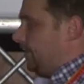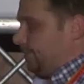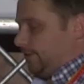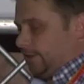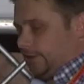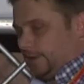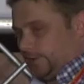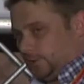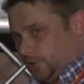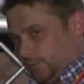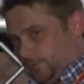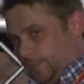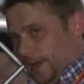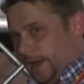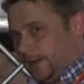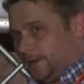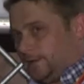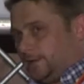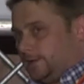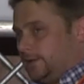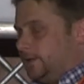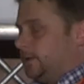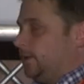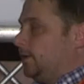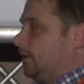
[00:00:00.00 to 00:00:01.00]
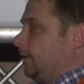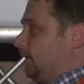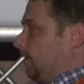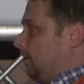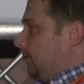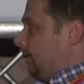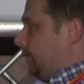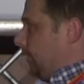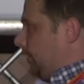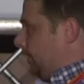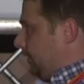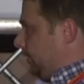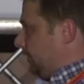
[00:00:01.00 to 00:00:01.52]
expand the
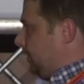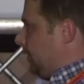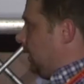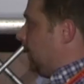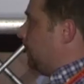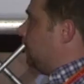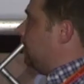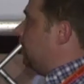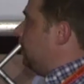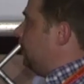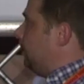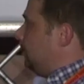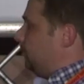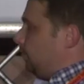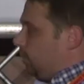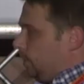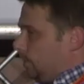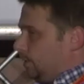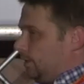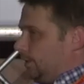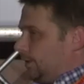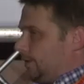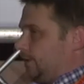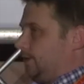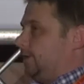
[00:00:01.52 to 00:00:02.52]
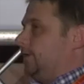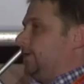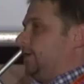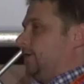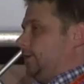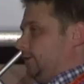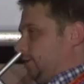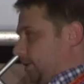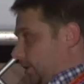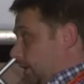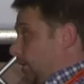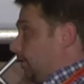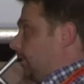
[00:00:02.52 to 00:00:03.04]
Icelandic work to
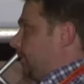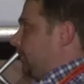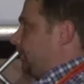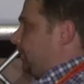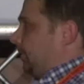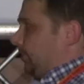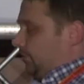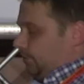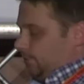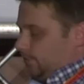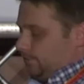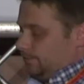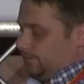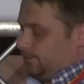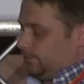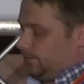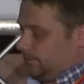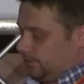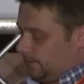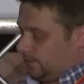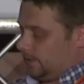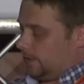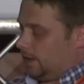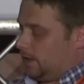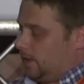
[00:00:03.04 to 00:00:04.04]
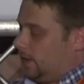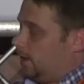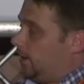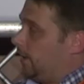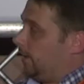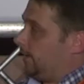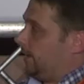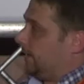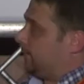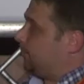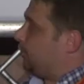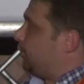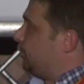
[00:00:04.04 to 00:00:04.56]
other systems at high
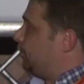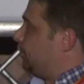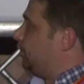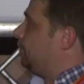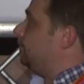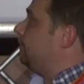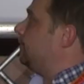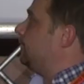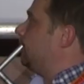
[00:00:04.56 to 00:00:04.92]
latitudes